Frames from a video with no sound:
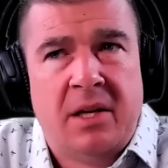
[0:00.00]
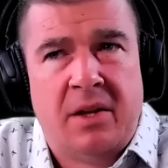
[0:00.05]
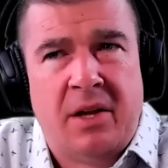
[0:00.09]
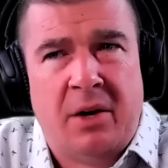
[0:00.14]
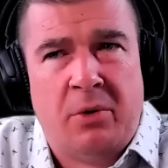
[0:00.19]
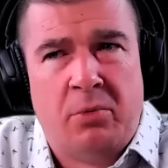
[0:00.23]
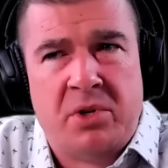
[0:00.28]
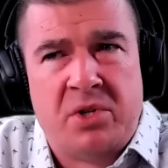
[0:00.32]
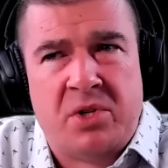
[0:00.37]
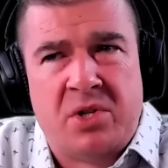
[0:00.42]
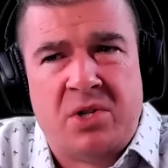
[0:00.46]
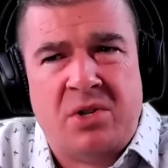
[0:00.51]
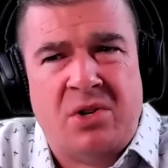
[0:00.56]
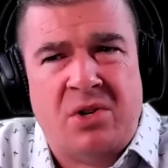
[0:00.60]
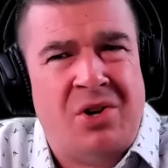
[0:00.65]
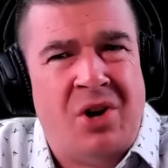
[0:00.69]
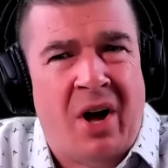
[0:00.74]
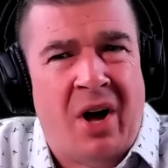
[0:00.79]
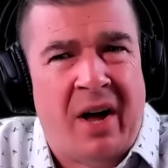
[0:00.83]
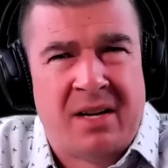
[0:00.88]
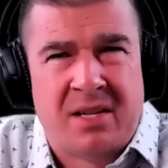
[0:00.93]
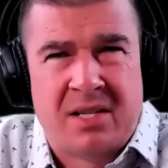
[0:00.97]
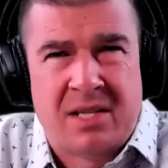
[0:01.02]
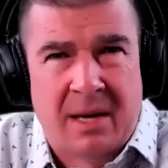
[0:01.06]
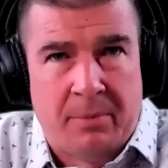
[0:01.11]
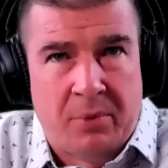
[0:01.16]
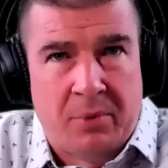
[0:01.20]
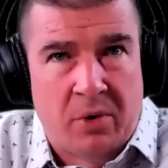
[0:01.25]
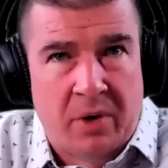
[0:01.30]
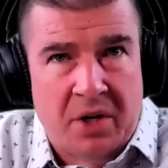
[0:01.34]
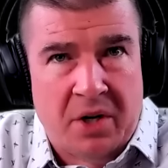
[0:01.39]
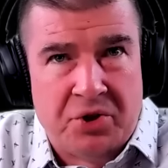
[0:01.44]
there was not a
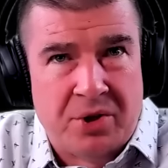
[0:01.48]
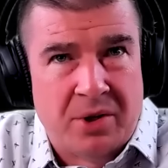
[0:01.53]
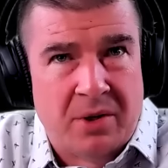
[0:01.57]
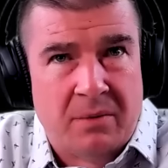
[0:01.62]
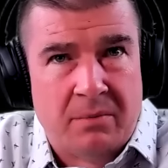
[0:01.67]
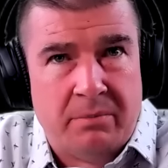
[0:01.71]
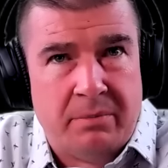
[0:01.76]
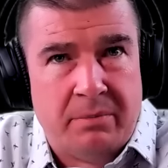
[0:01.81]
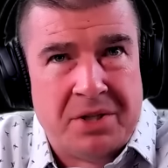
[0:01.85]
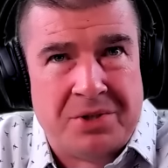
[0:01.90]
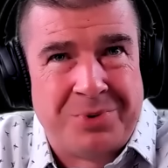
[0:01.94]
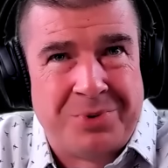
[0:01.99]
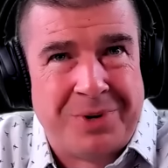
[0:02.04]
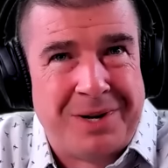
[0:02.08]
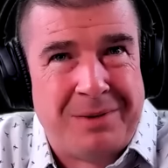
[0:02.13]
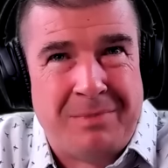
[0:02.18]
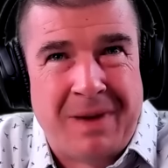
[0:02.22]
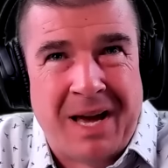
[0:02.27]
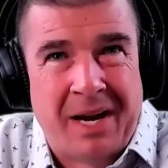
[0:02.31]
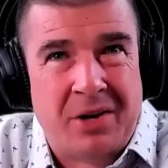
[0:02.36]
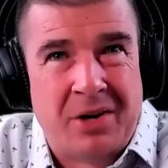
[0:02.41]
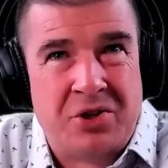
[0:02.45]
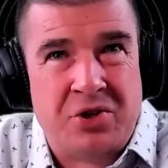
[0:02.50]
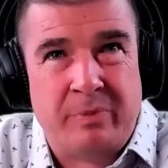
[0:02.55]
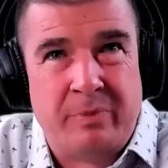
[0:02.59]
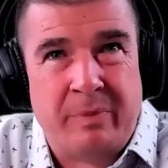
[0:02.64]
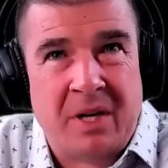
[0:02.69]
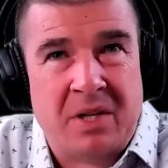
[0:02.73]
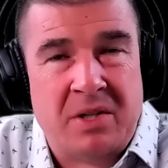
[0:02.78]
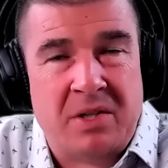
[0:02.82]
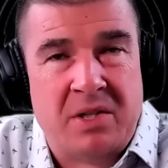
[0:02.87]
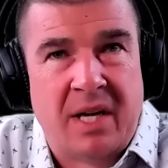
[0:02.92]
separation between
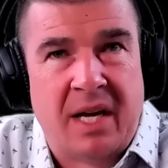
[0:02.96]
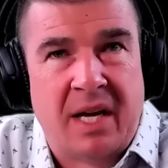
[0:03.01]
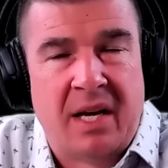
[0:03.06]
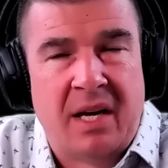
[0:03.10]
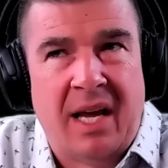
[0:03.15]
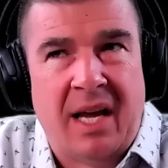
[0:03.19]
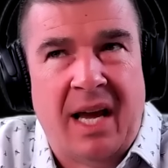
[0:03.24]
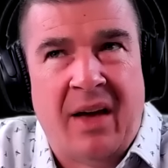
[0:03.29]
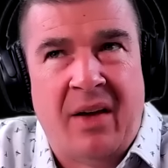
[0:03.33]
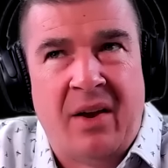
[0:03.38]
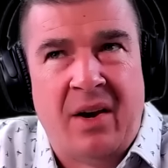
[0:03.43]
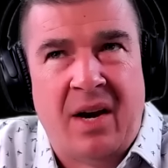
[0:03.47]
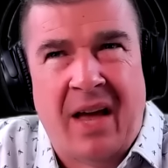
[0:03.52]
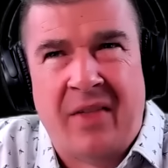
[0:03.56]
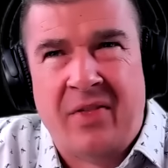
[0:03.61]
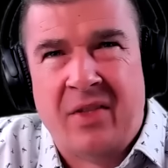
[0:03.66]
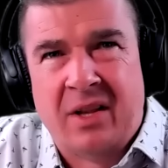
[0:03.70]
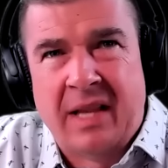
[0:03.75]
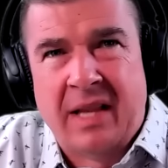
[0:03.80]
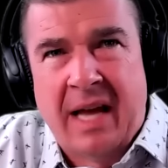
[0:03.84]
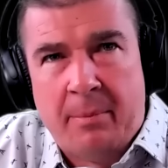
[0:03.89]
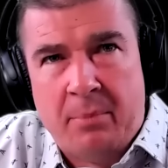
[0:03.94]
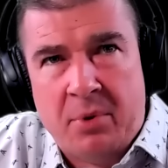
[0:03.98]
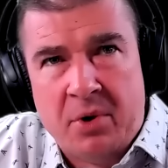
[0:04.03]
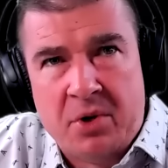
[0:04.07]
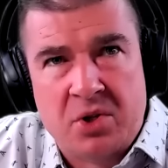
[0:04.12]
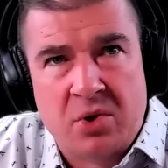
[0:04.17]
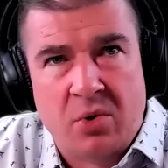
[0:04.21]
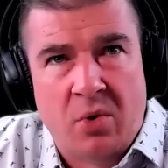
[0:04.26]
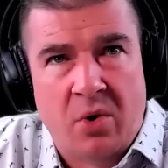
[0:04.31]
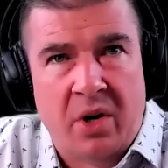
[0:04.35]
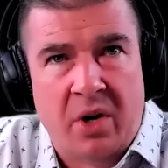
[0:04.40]
management and and and the
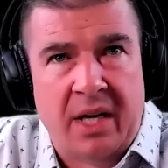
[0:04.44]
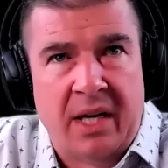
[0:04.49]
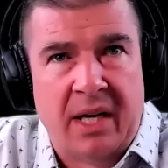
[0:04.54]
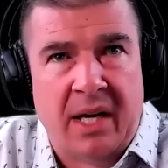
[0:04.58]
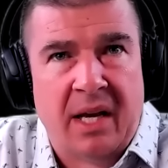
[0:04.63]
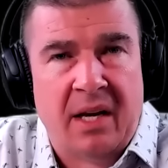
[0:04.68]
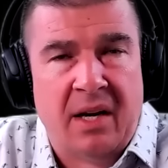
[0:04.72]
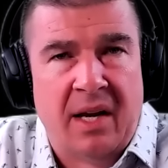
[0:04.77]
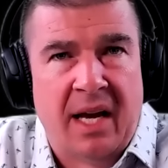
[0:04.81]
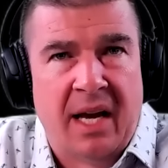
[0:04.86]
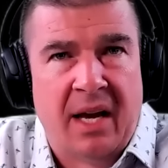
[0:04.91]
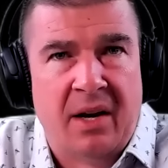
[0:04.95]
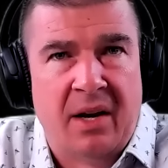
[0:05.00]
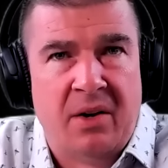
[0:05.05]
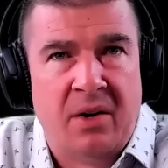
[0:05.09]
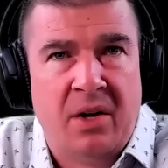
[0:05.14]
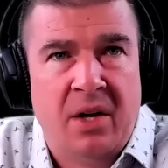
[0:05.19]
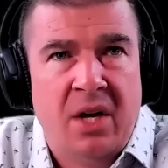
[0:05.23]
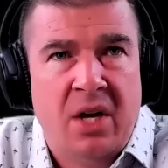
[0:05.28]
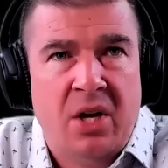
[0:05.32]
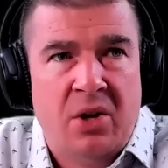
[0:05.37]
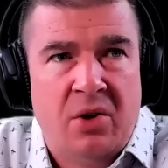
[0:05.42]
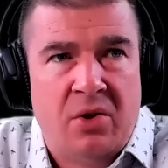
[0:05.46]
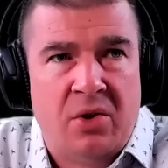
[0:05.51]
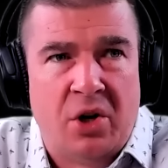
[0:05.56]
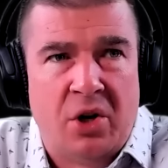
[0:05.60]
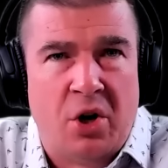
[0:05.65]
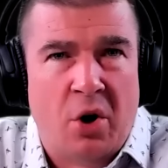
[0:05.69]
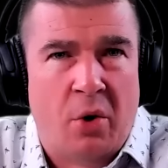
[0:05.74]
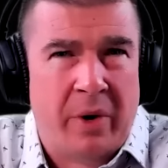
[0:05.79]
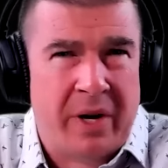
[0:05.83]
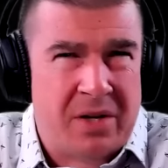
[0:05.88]
laboratory and and the
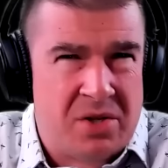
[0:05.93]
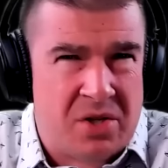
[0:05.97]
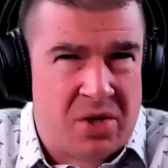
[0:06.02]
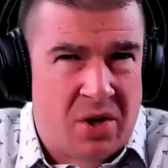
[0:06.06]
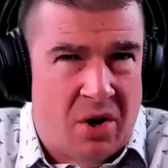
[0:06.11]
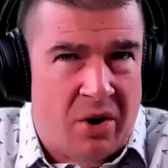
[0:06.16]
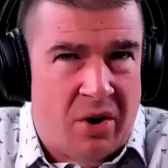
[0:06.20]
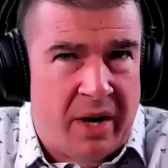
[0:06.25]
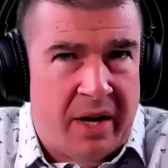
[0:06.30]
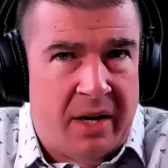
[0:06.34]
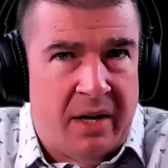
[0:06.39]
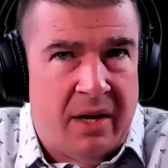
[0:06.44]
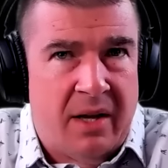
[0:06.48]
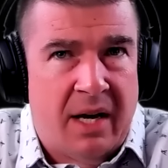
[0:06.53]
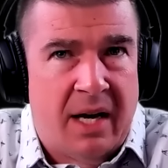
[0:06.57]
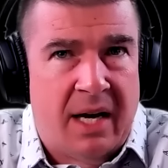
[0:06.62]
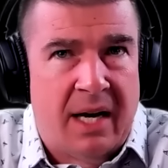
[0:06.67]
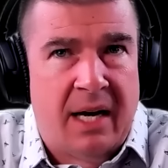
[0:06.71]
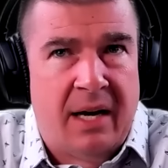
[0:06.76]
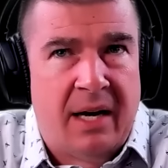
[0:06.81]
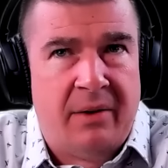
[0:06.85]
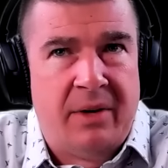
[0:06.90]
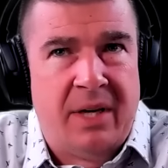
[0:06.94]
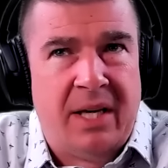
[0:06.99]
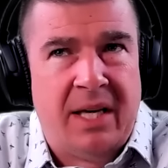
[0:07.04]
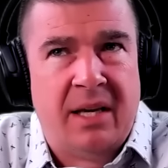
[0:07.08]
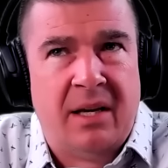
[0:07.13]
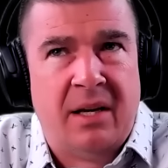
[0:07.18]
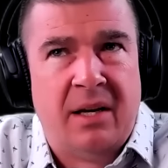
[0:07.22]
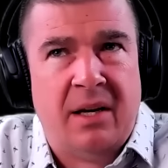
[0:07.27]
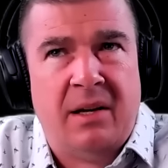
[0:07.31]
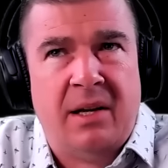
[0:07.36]
goings on uh,
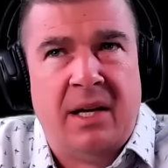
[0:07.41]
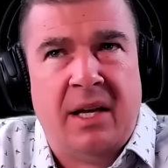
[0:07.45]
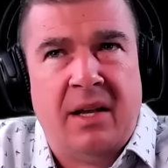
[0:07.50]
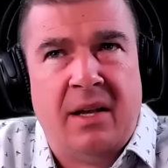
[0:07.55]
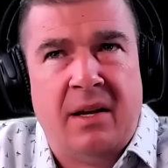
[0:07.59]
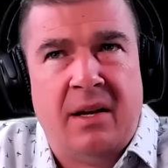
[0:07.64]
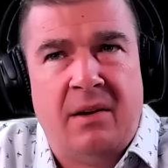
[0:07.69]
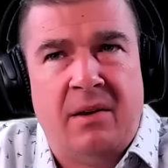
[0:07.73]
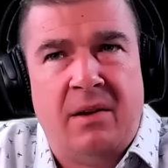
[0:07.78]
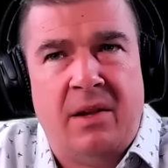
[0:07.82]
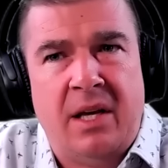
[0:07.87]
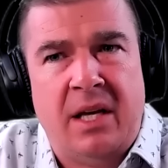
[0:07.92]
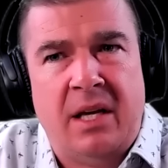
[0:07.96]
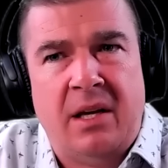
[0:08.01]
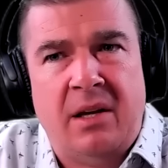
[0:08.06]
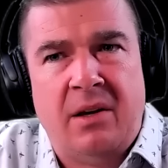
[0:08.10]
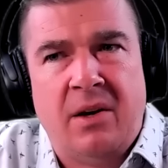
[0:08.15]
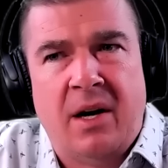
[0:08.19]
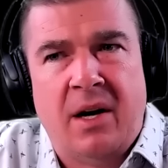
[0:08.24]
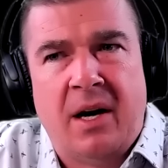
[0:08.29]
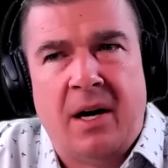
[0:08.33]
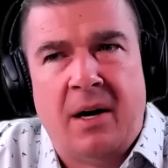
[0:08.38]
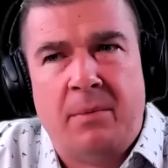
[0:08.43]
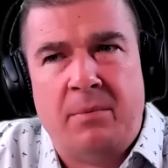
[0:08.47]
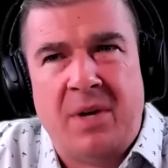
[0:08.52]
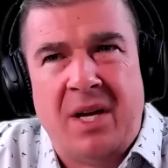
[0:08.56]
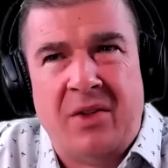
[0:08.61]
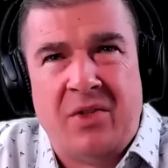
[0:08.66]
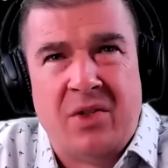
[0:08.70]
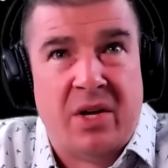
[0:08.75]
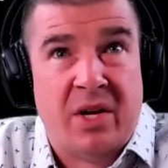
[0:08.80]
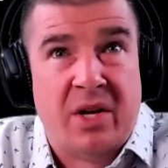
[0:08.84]
in in the uh,
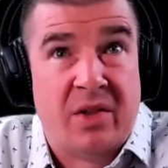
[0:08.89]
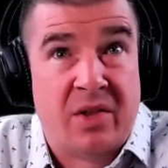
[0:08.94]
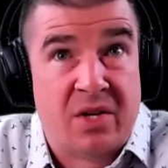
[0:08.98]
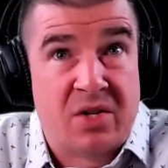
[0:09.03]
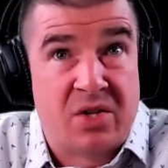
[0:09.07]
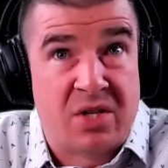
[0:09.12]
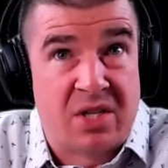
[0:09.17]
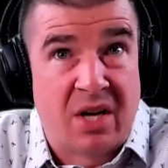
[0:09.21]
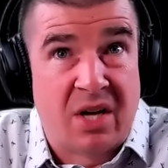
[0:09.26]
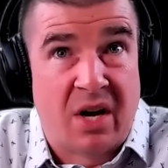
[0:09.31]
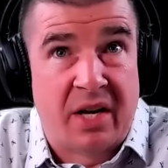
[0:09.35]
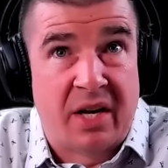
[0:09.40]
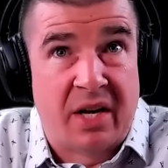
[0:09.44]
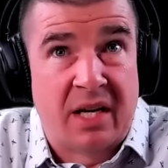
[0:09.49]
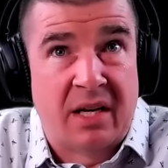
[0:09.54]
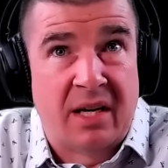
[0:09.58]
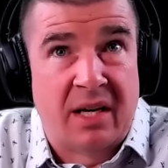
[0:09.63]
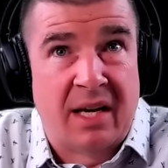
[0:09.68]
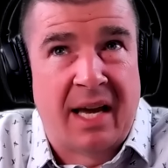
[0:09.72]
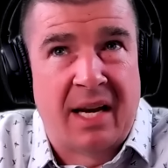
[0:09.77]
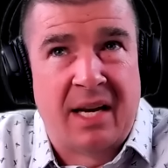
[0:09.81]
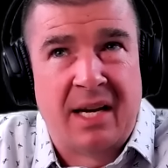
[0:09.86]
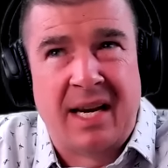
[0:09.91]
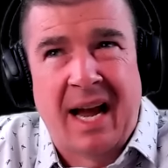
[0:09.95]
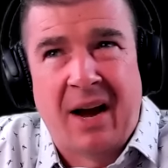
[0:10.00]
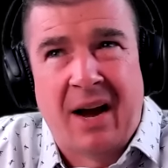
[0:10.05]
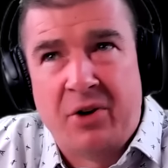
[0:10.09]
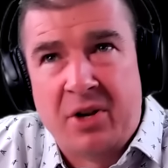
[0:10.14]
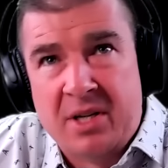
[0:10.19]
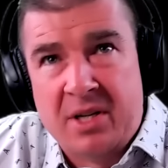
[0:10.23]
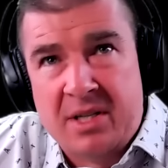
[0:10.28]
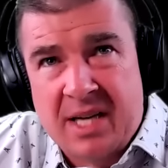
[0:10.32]
in the in the study and
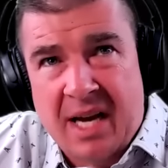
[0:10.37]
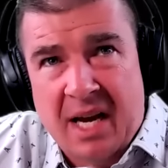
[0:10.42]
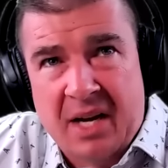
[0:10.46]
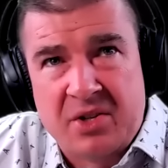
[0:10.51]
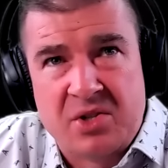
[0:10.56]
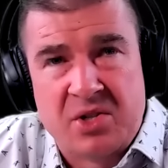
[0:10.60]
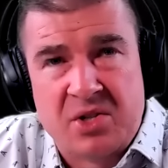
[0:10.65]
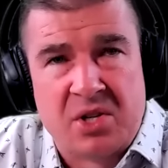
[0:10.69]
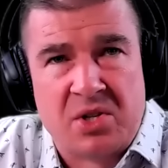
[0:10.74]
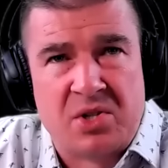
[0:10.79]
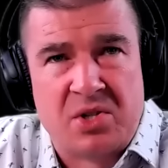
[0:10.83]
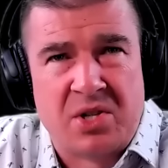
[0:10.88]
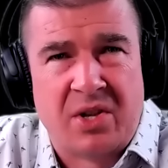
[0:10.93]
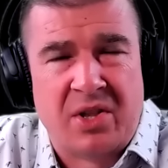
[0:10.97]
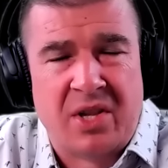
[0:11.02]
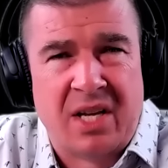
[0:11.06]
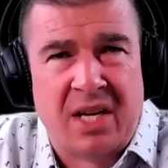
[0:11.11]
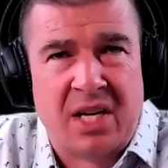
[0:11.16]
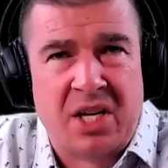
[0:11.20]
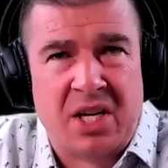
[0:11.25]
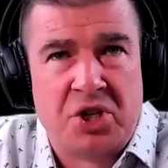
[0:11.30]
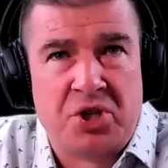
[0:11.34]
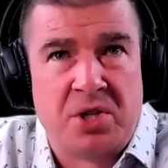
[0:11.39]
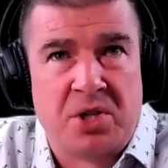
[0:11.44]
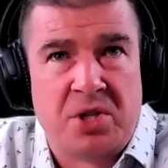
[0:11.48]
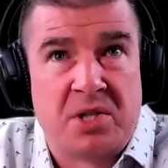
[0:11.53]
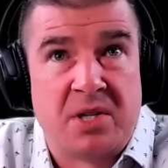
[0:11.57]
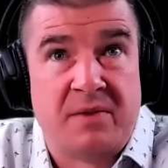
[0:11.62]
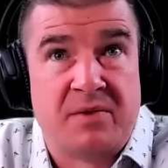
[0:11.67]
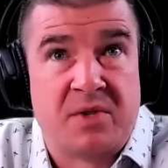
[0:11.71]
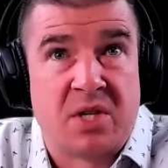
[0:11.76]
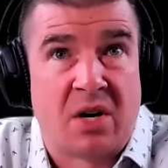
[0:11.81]
down in Texas and the
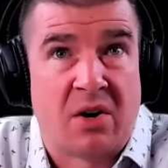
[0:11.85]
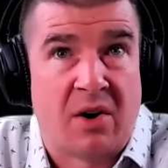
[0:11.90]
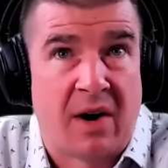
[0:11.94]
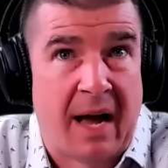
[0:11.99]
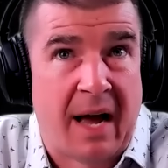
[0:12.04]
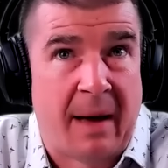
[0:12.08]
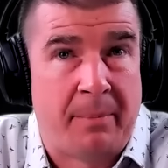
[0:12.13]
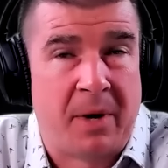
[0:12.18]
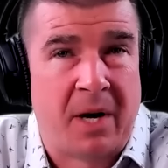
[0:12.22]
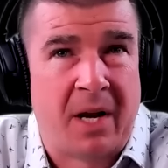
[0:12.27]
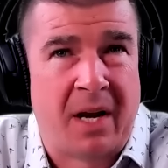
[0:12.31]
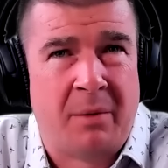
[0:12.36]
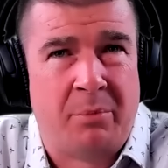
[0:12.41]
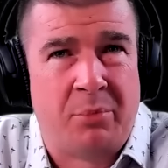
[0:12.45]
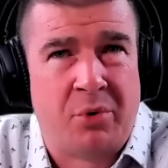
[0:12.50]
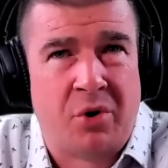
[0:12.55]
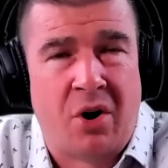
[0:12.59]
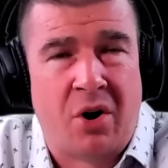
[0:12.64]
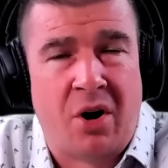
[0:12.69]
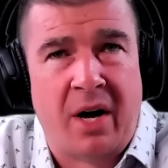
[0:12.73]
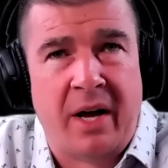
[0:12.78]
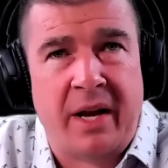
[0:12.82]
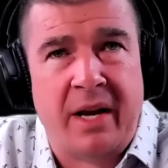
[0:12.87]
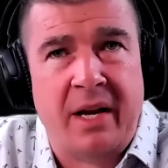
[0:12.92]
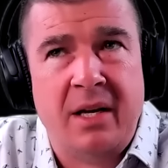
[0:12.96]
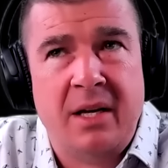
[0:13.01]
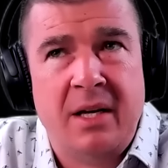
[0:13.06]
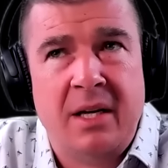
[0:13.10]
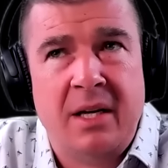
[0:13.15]
initiatives that are happening abroad